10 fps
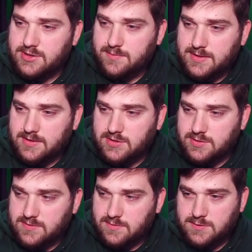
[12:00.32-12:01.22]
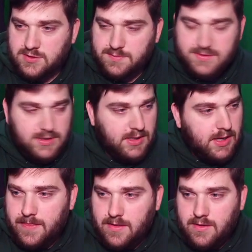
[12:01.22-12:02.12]
because she was usurped.
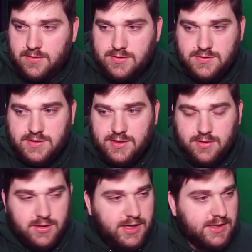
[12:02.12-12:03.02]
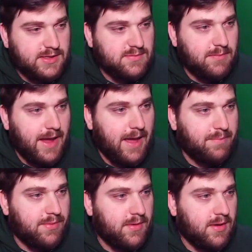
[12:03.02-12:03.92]
You see her looking at this
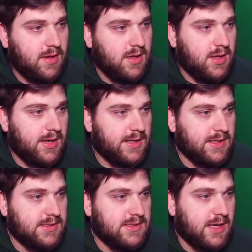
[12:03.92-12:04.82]
map, and they say,